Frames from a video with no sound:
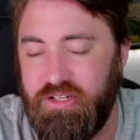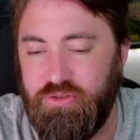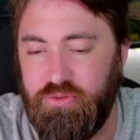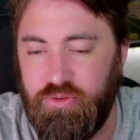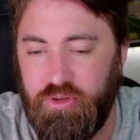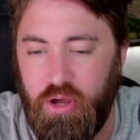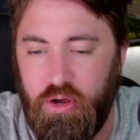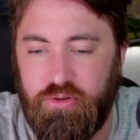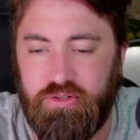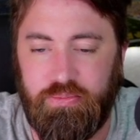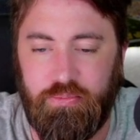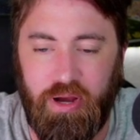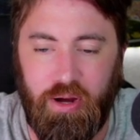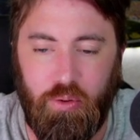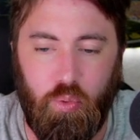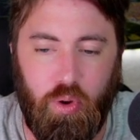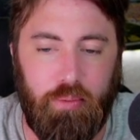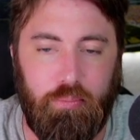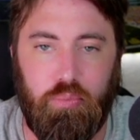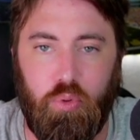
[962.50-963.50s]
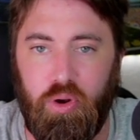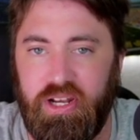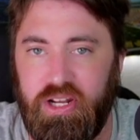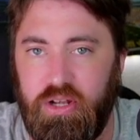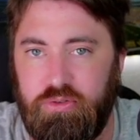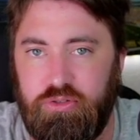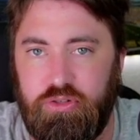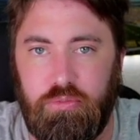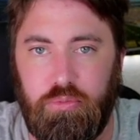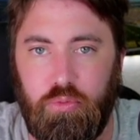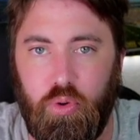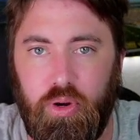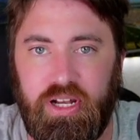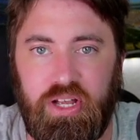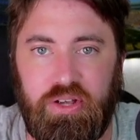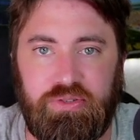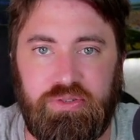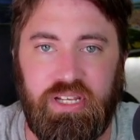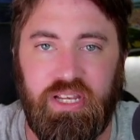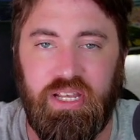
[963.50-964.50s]
do those, my 1.0,
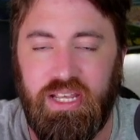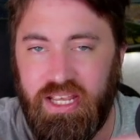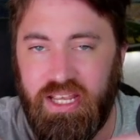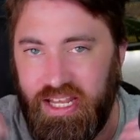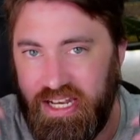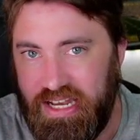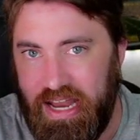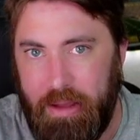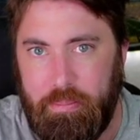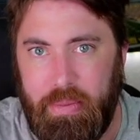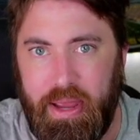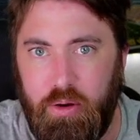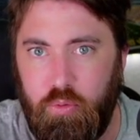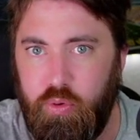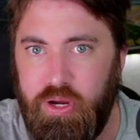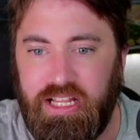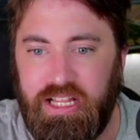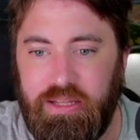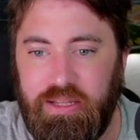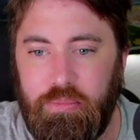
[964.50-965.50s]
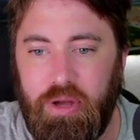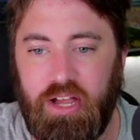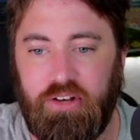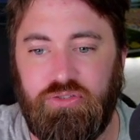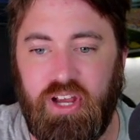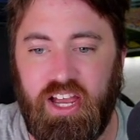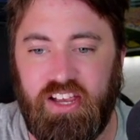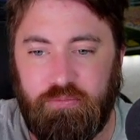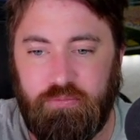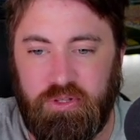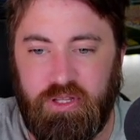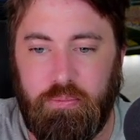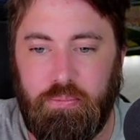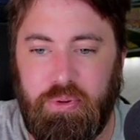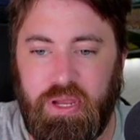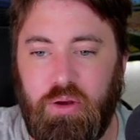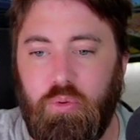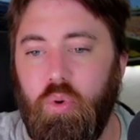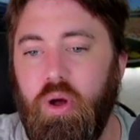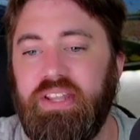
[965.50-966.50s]
2.0s, not my weekly mock drafts, but the
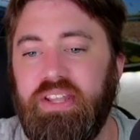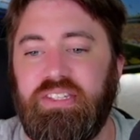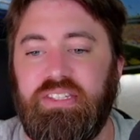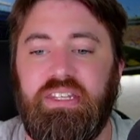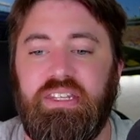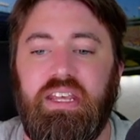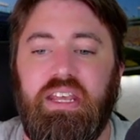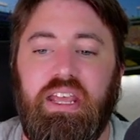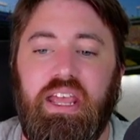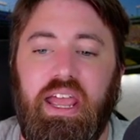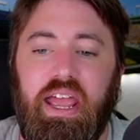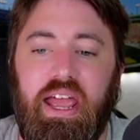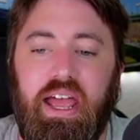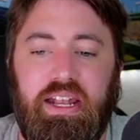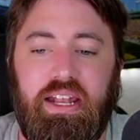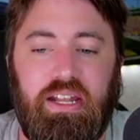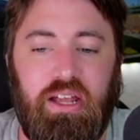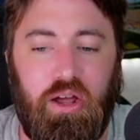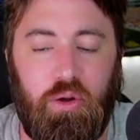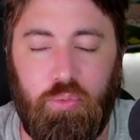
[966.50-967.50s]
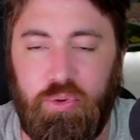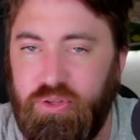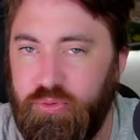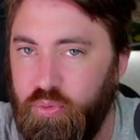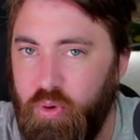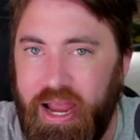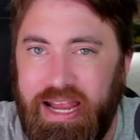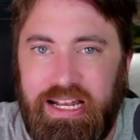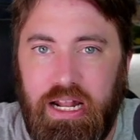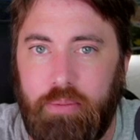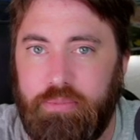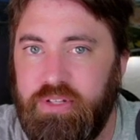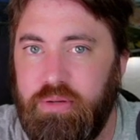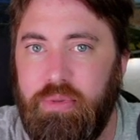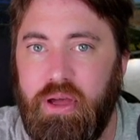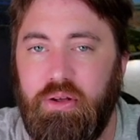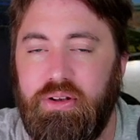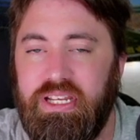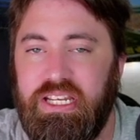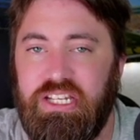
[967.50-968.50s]
big ones, and with write-ups
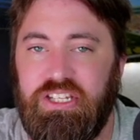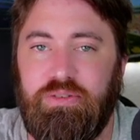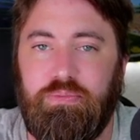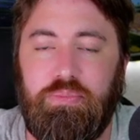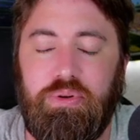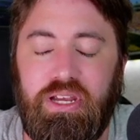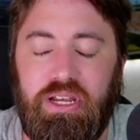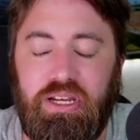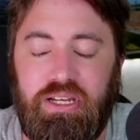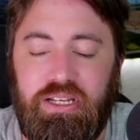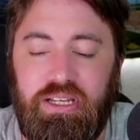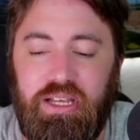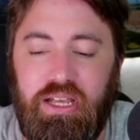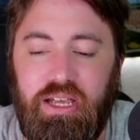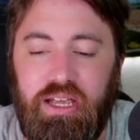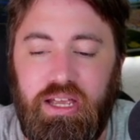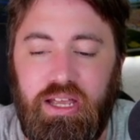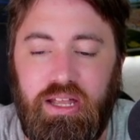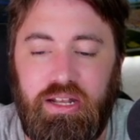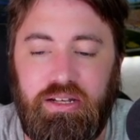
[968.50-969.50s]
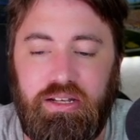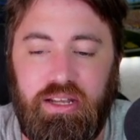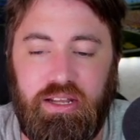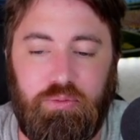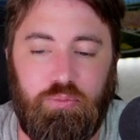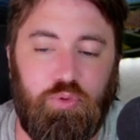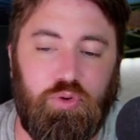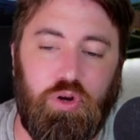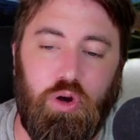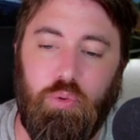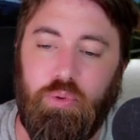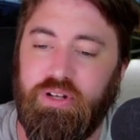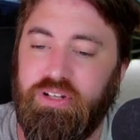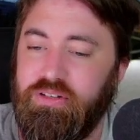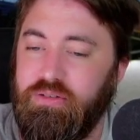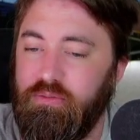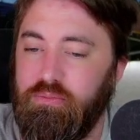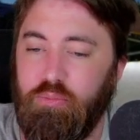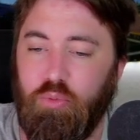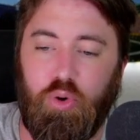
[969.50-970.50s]
about each pick, and we'll go
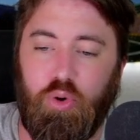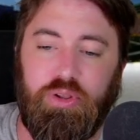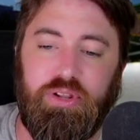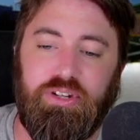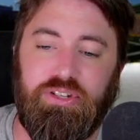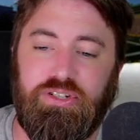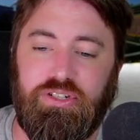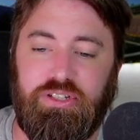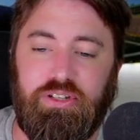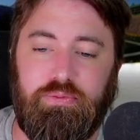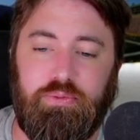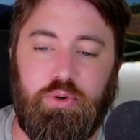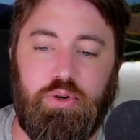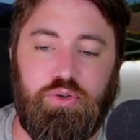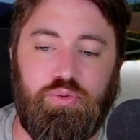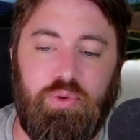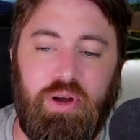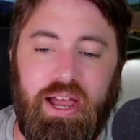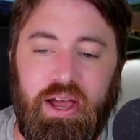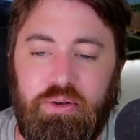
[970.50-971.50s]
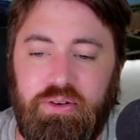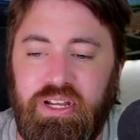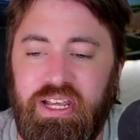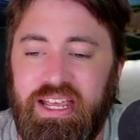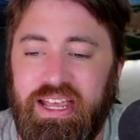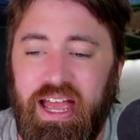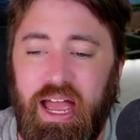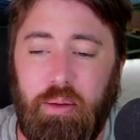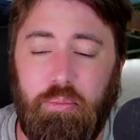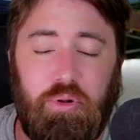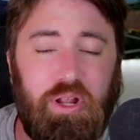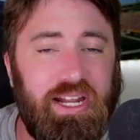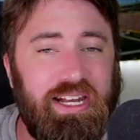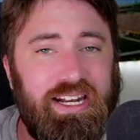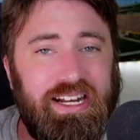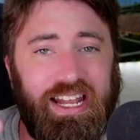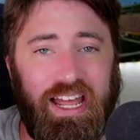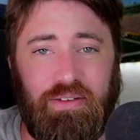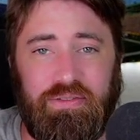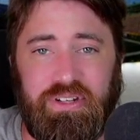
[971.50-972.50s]
into more than just the first round. I'm
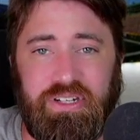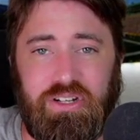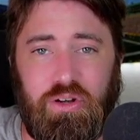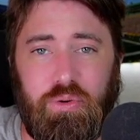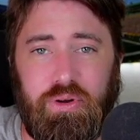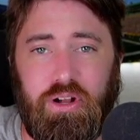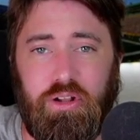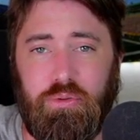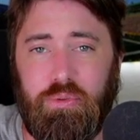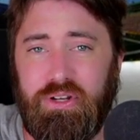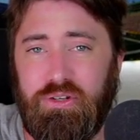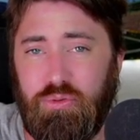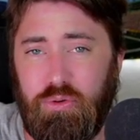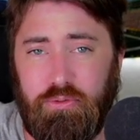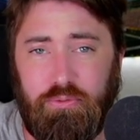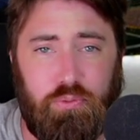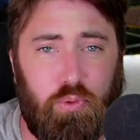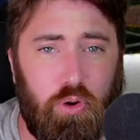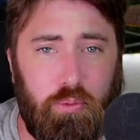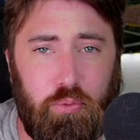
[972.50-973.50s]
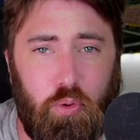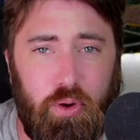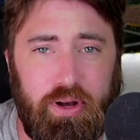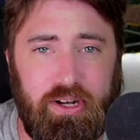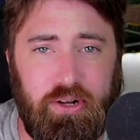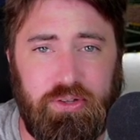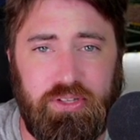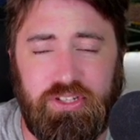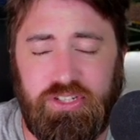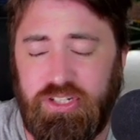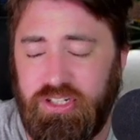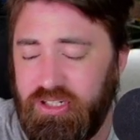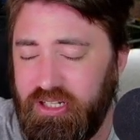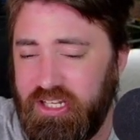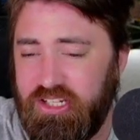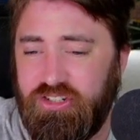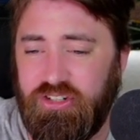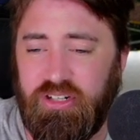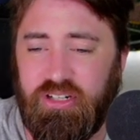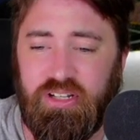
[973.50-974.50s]
planning on going all the way to a 4.0 this year.
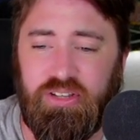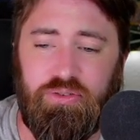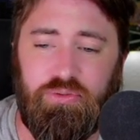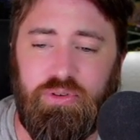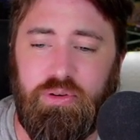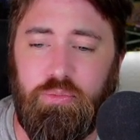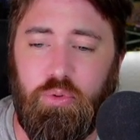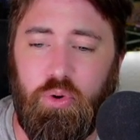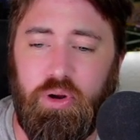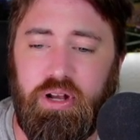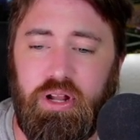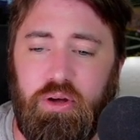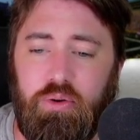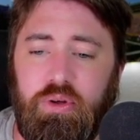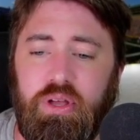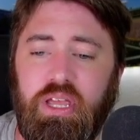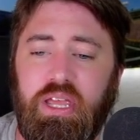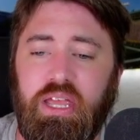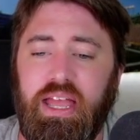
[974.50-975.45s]
Last year I did 3.0.